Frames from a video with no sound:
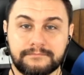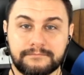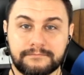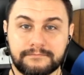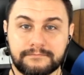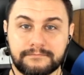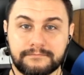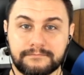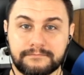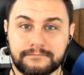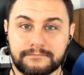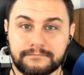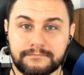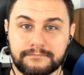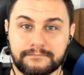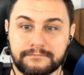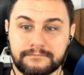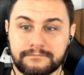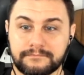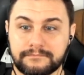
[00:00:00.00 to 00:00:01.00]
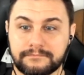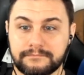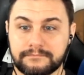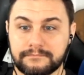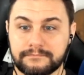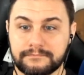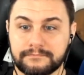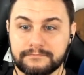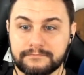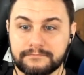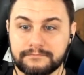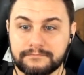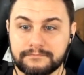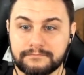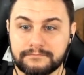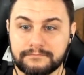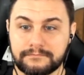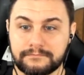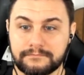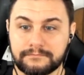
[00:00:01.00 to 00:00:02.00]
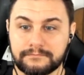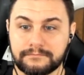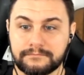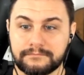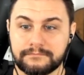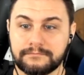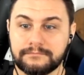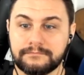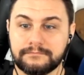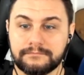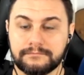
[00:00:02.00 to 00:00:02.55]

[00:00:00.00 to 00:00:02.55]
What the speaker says: [no speech]